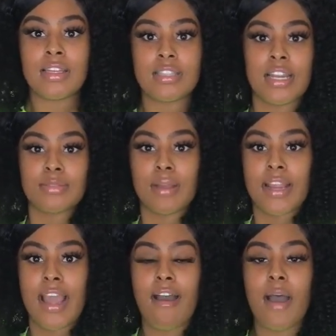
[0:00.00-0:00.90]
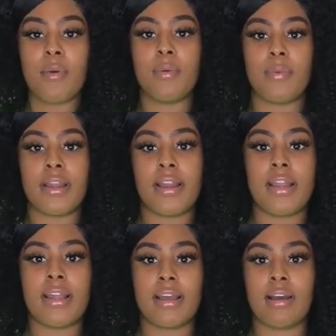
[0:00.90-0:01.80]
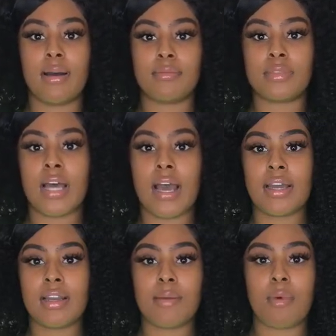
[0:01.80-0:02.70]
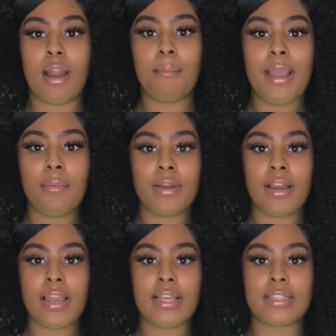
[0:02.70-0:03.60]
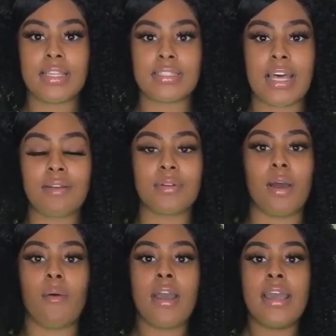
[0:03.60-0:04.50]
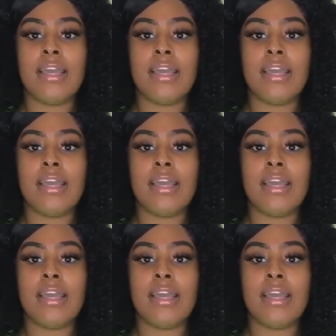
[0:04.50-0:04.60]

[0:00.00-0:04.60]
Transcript: So that's probably how I would wear it, tied up. Or I might wear it like this. I don't know.